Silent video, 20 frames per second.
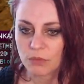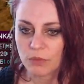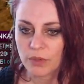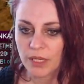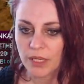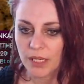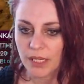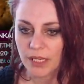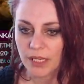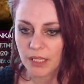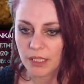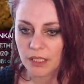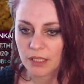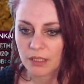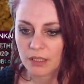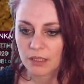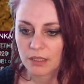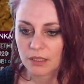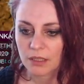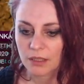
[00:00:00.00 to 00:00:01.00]
really?
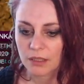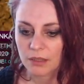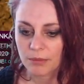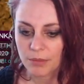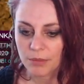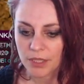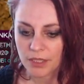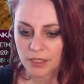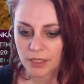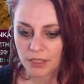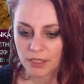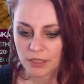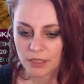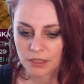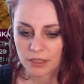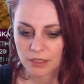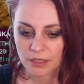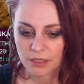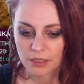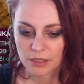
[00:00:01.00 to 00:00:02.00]
But
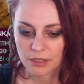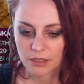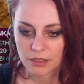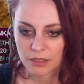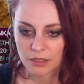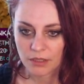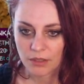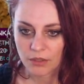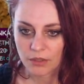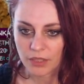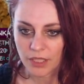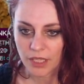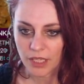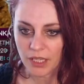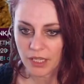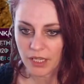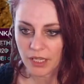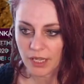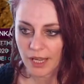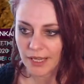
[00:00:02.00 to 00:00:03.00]
okay,
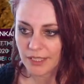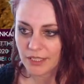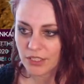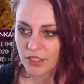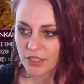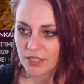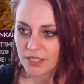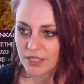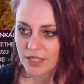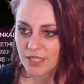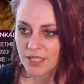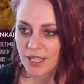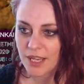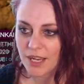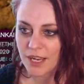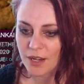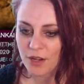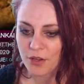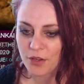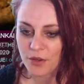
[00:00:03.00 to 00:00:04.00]
I just did
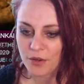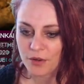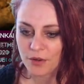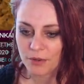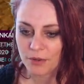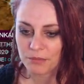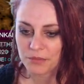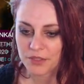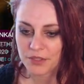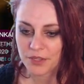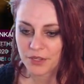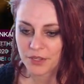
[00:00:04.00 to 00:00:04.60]
heal you. I'm so